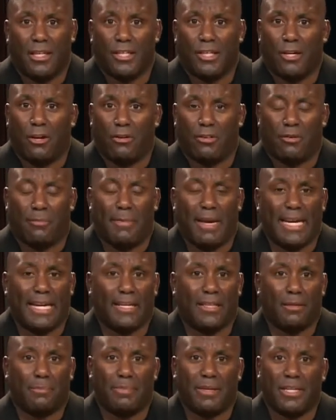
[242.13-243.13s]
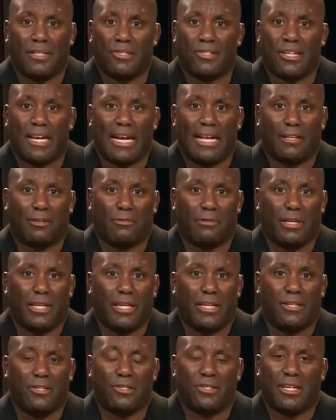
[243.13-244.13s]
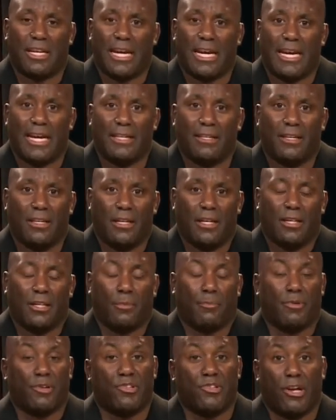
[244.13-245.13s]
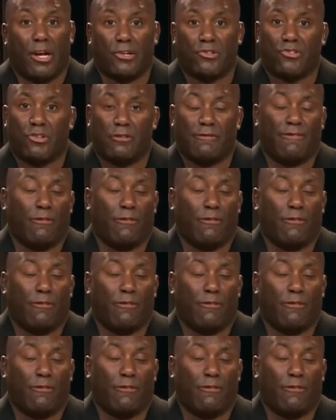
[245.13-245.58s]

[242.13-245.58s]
You know, they're making the big salaries, and the production,